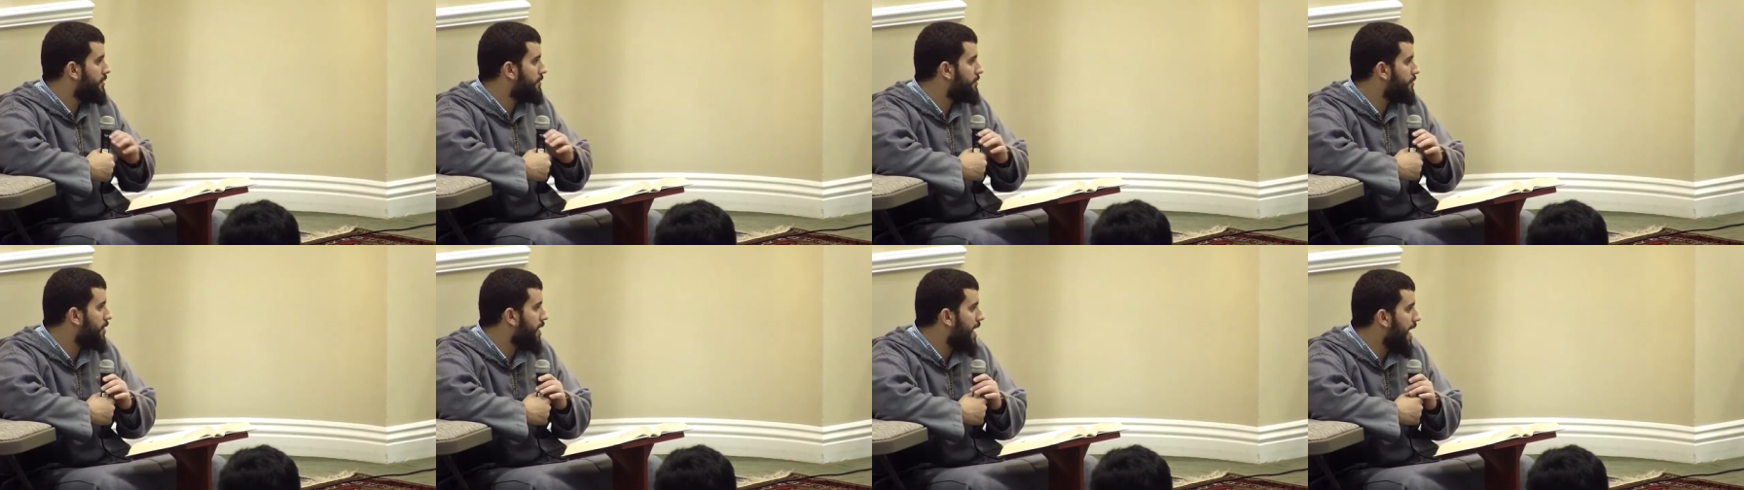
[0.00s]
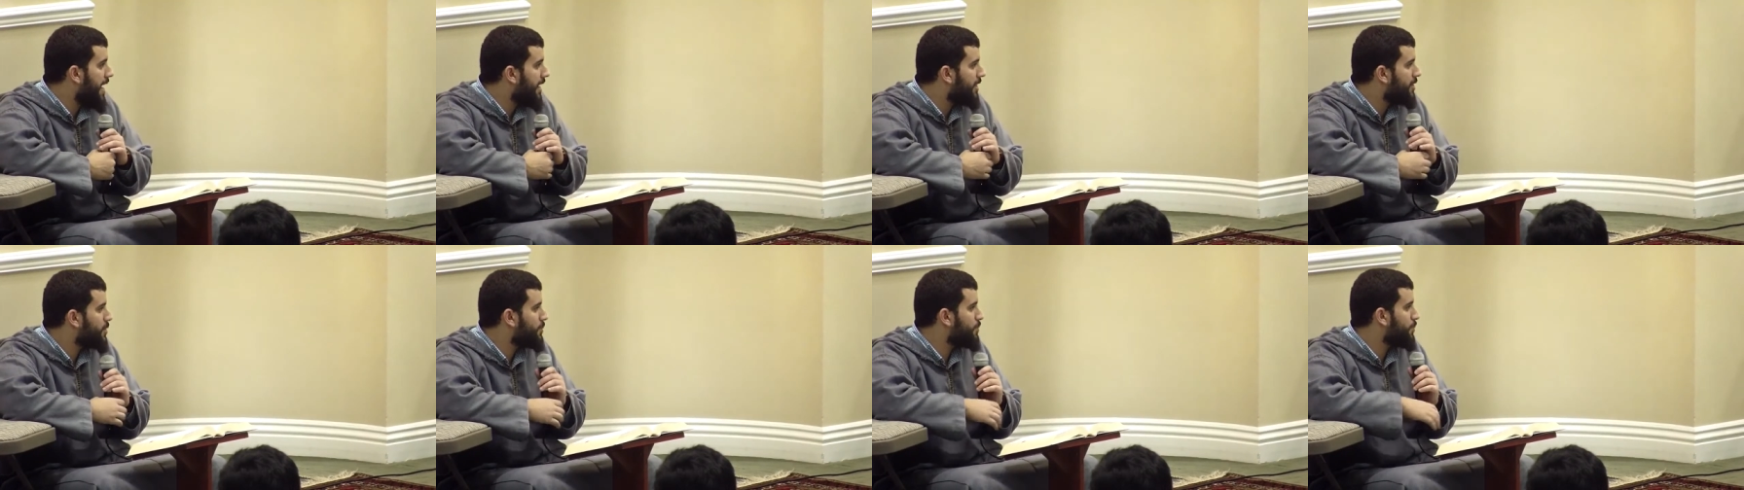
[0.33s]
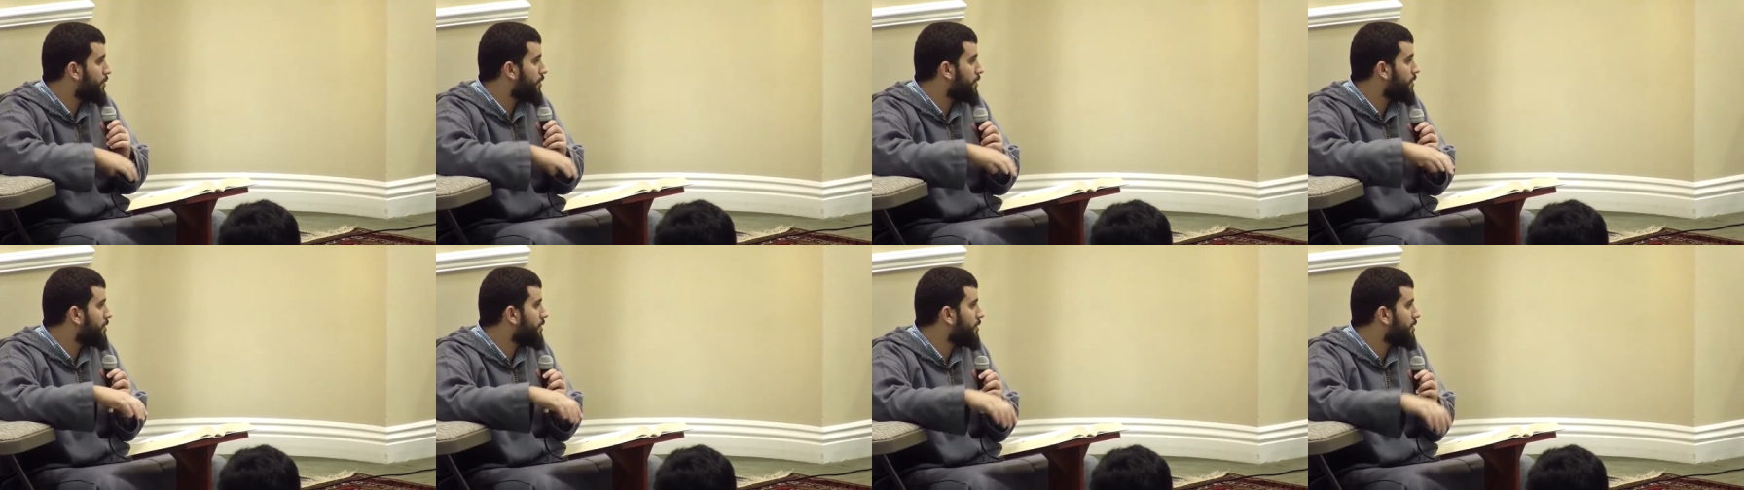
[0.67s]
every
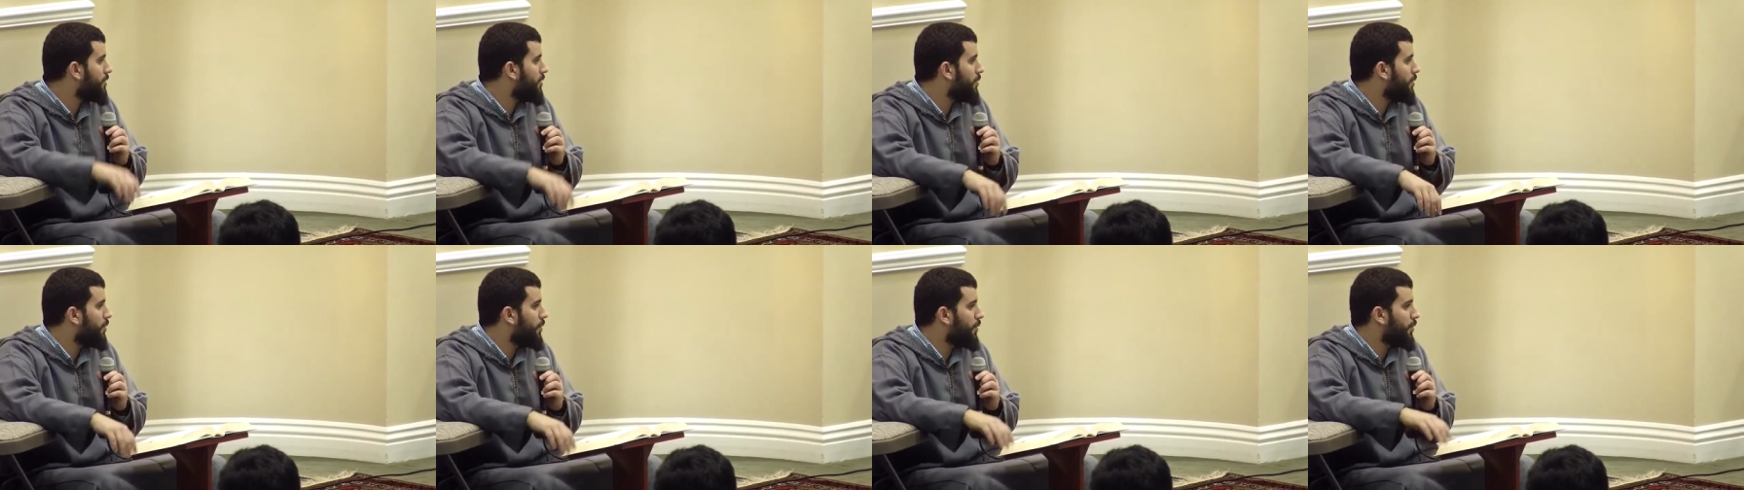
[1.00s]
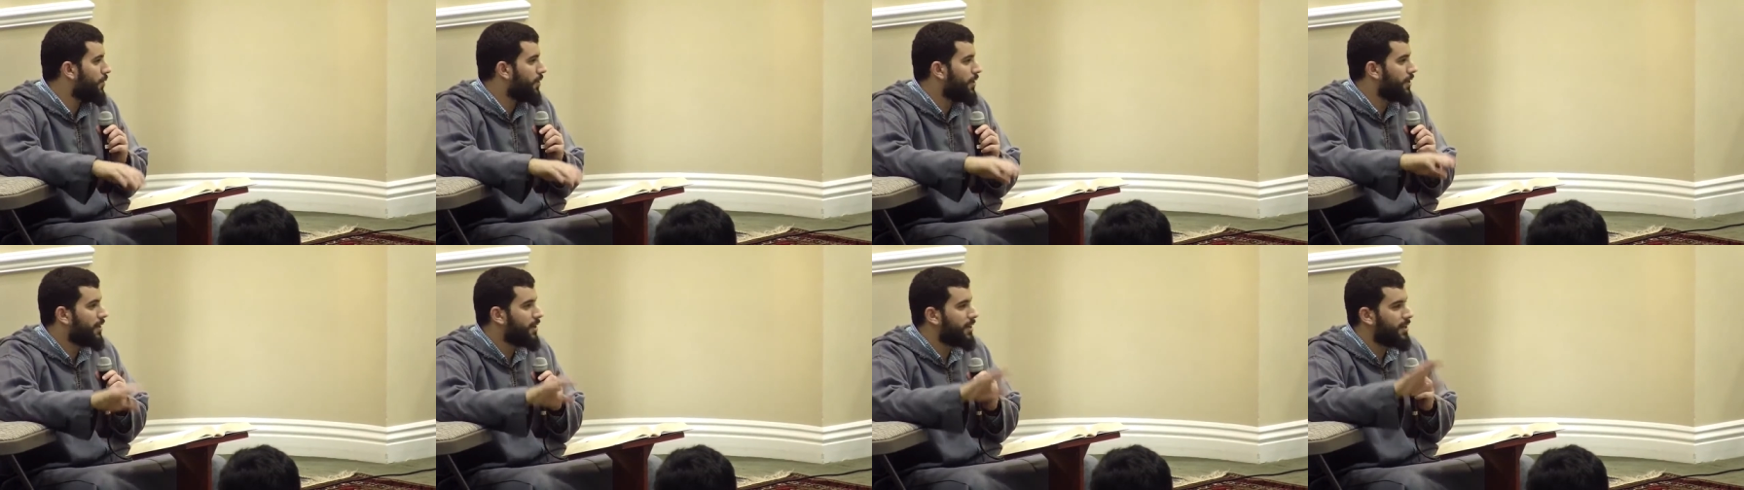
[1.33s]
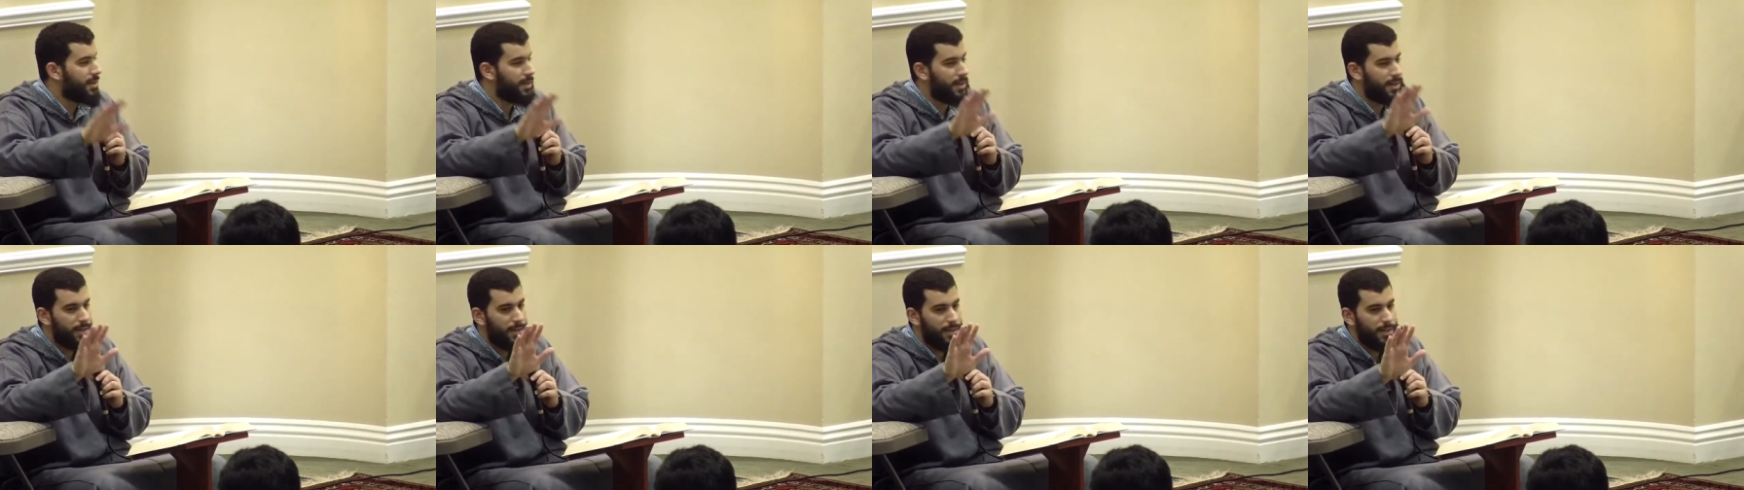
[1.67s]
expert
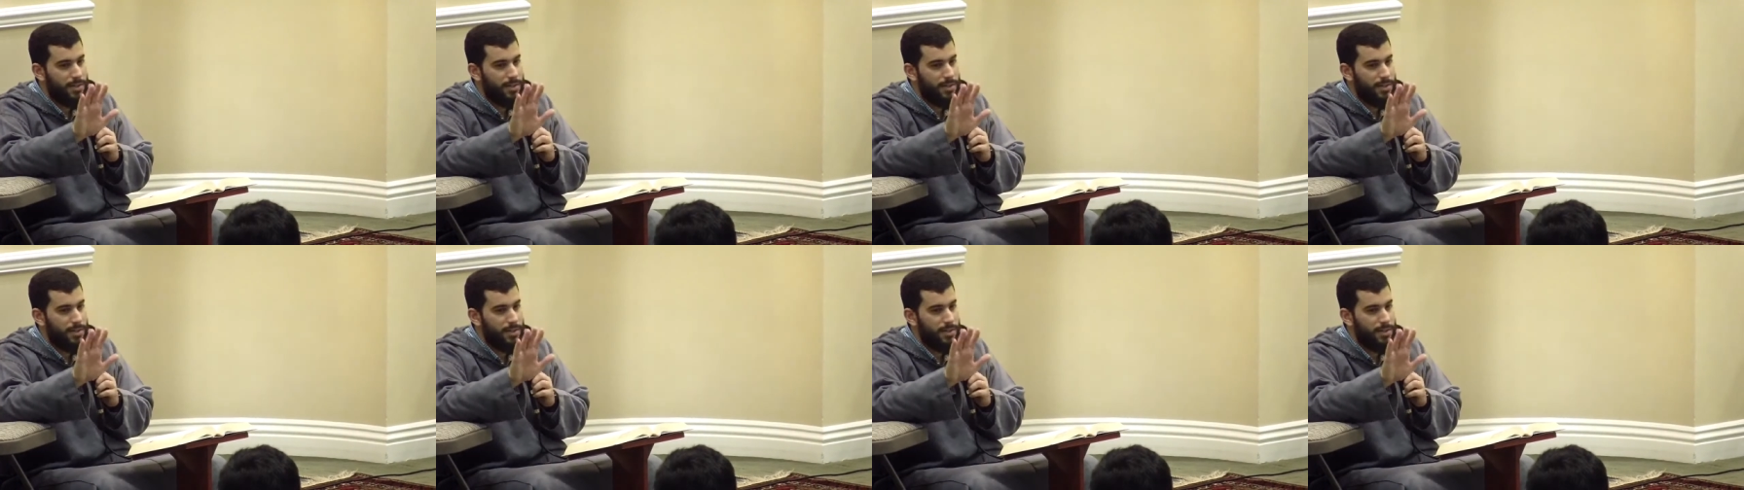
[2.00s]
or